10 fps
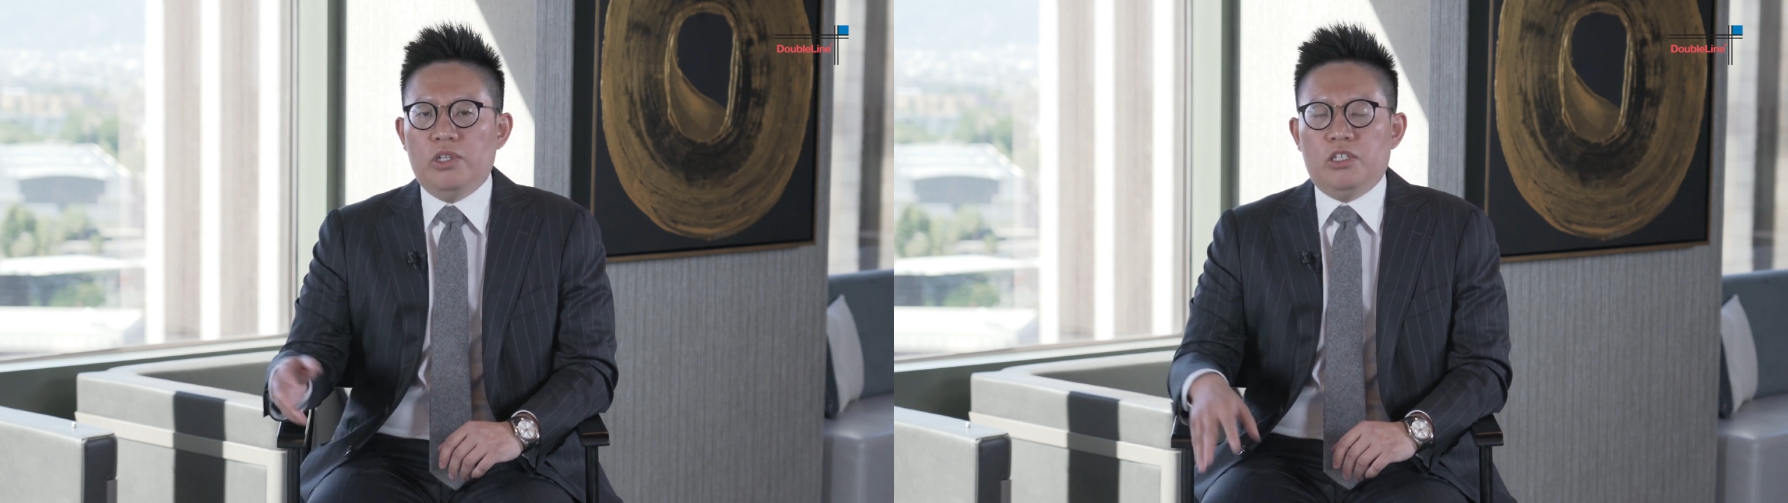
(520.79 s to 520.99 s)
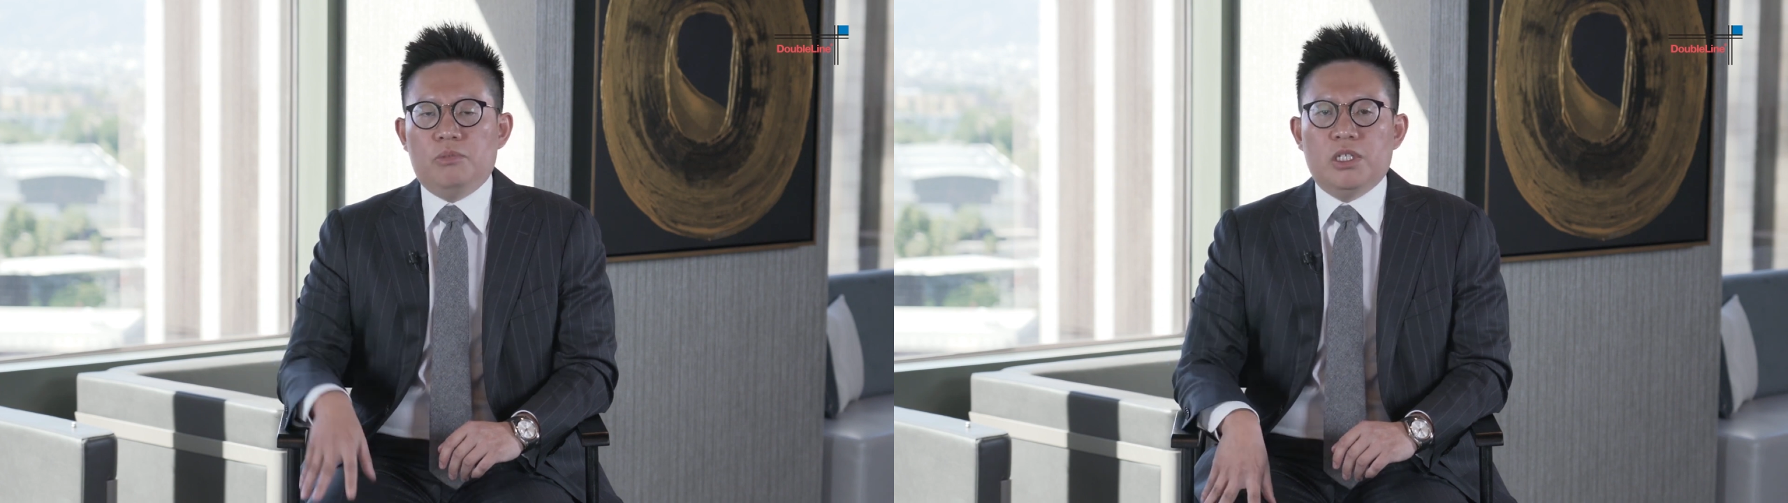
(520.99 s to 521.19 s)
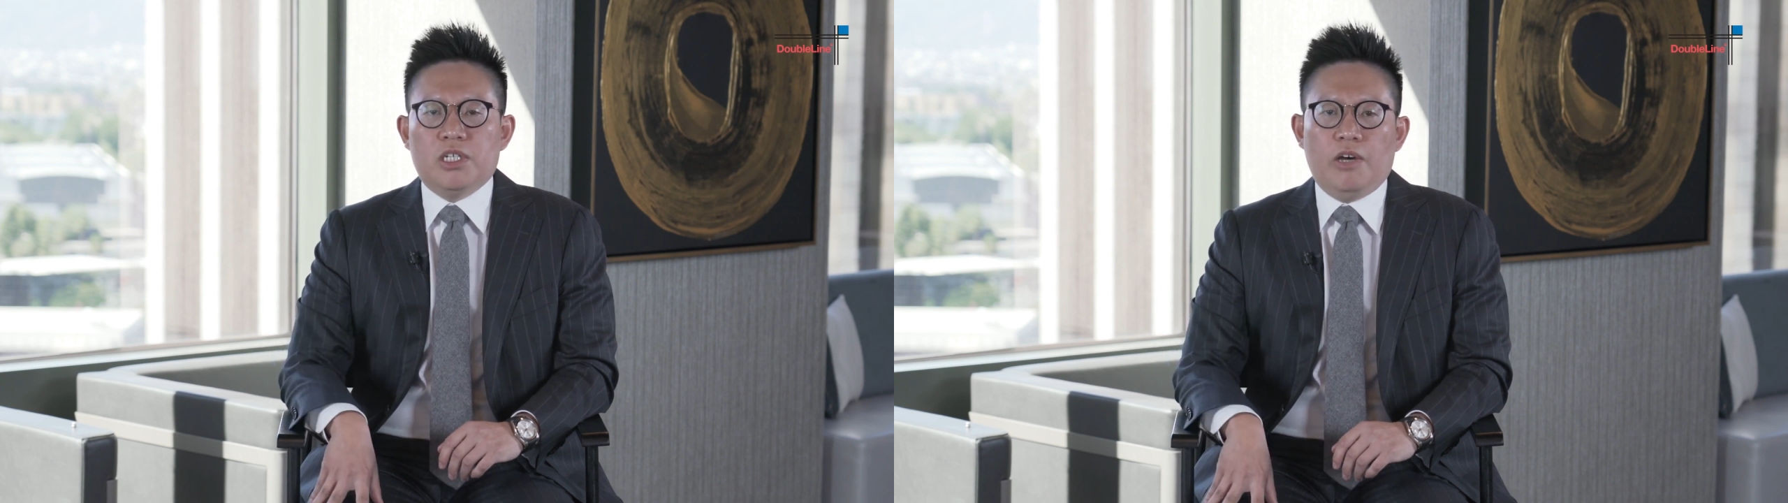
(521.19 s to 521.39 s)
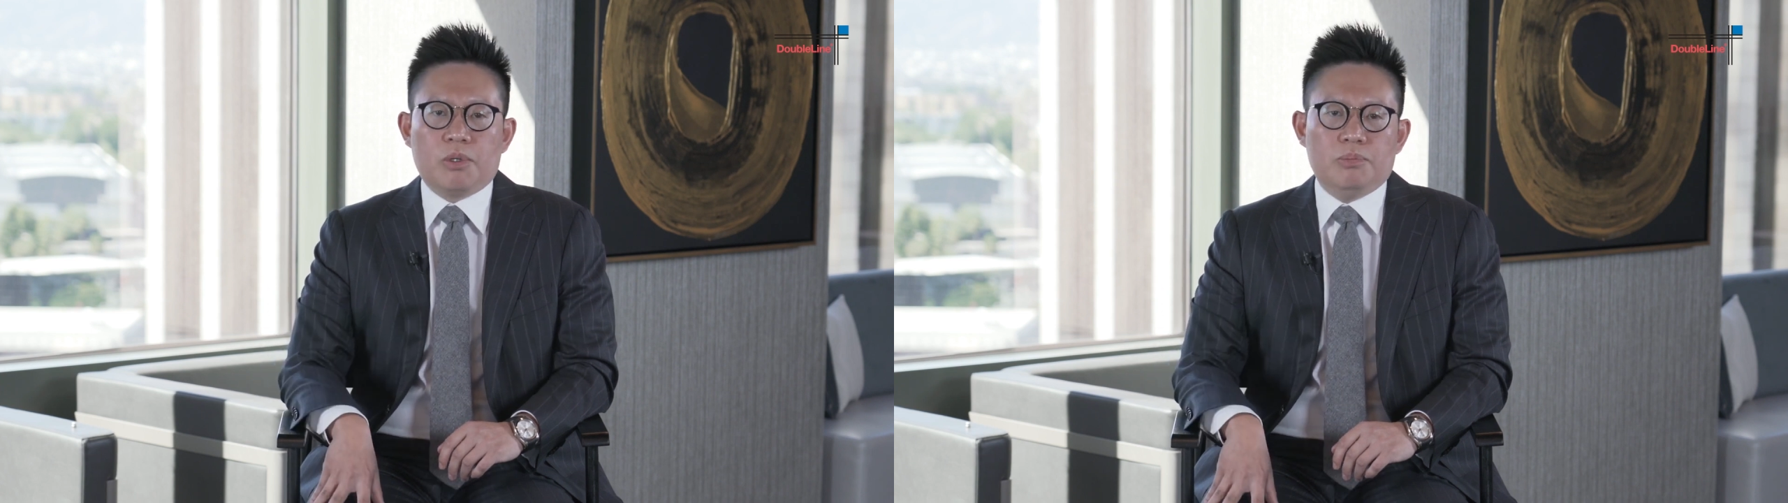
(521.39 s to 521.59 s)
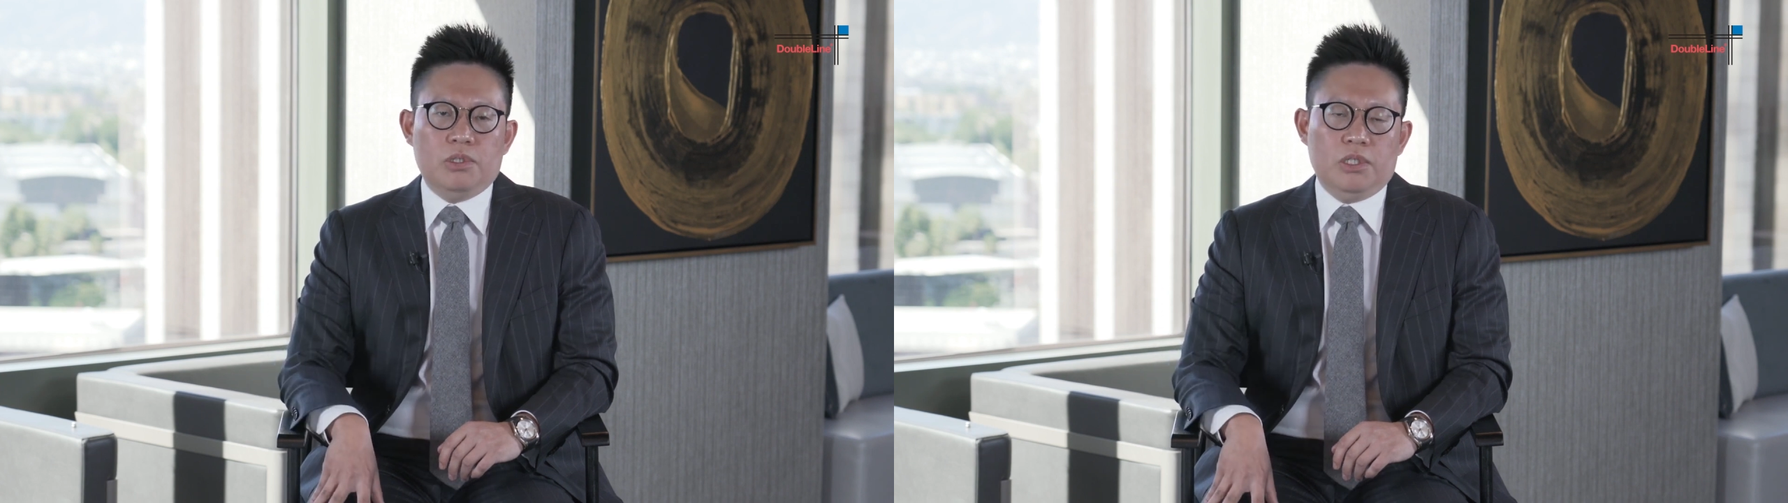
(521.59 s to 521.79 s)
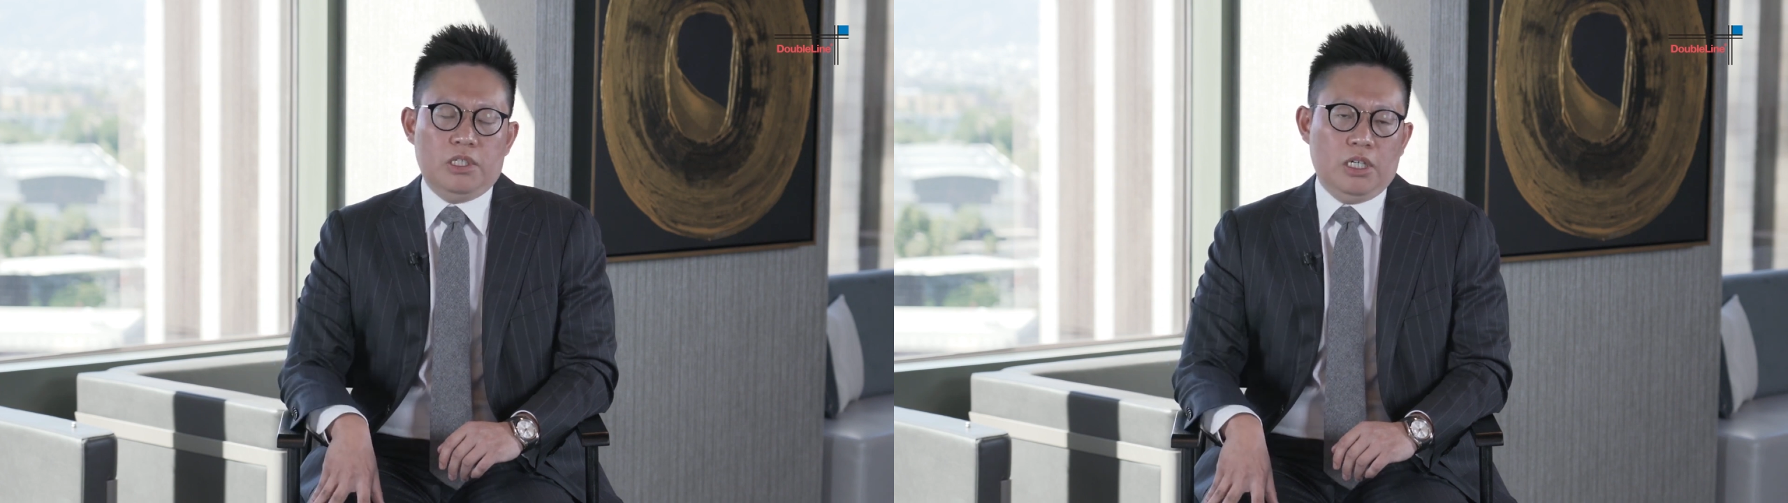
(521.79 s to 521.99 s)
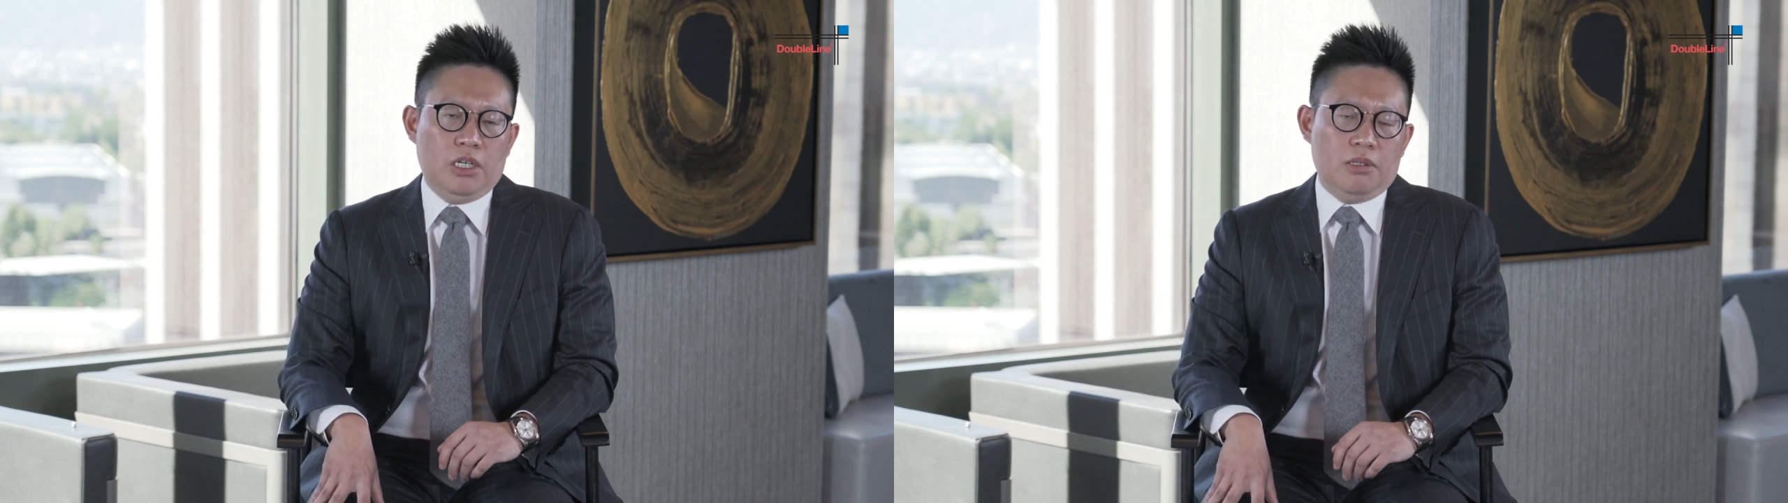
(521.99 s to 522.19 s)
and they'll be comfortable in